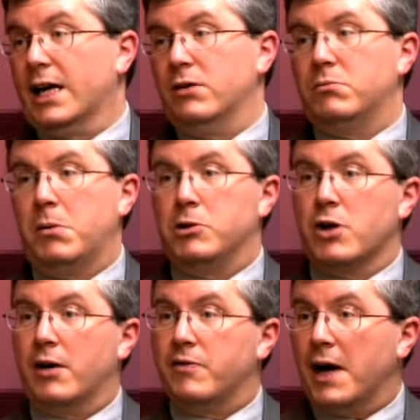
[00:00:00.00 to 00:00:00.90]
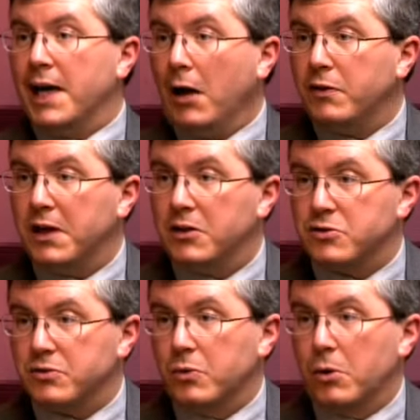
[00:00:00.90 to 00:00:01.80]
I can maybe try to find out the
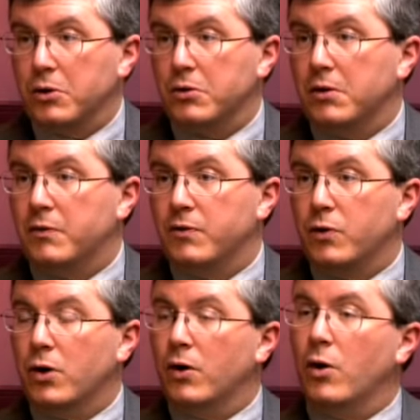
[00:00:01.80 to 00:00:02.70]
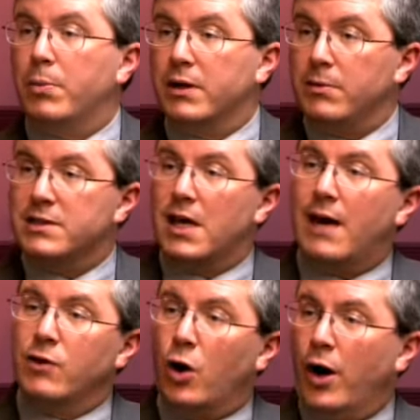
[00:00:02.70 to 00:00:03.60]
answer for you if, if you don't know. But I mean, to
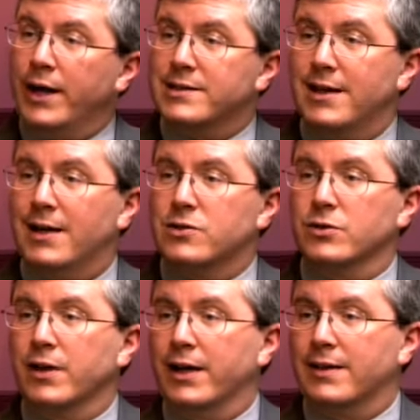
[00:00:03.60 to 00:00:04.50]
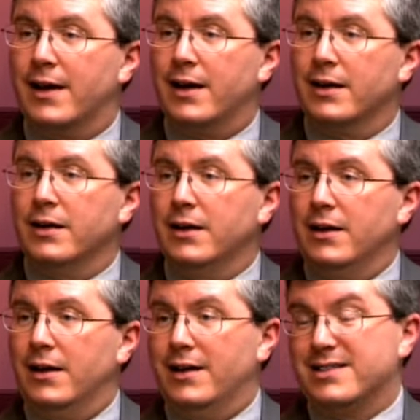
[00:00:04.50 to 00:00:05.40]
have an honest answer like that
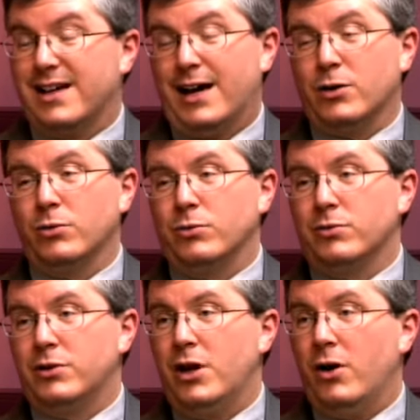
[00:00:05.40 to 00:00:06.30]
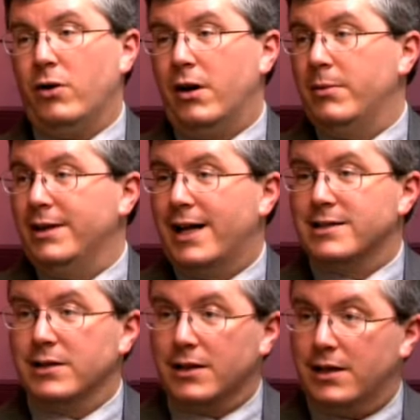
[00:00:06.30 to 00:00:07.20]
yeah. and say, I don't know, I mean,
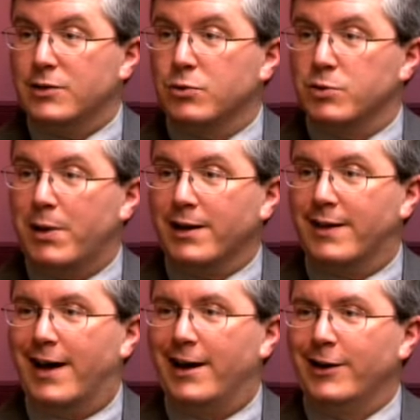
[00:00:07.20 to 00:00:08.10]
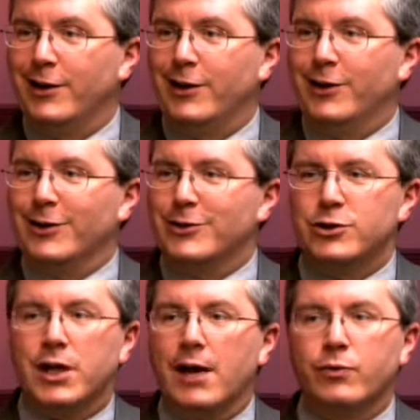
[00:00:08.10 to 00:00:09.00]
that's the kids respect that. Yeah.
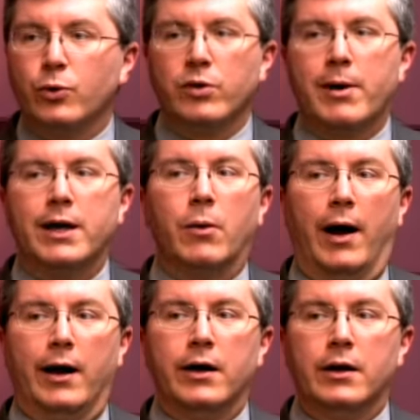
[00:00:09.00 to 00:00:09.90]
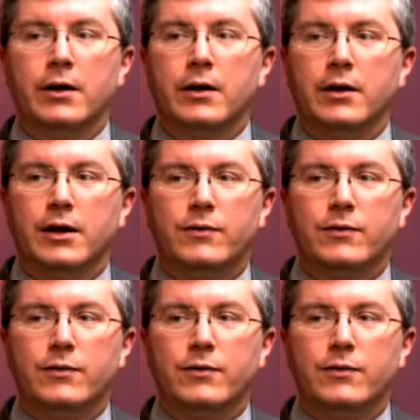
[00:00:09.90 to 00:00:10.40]
Because you can't fool them anyway. No.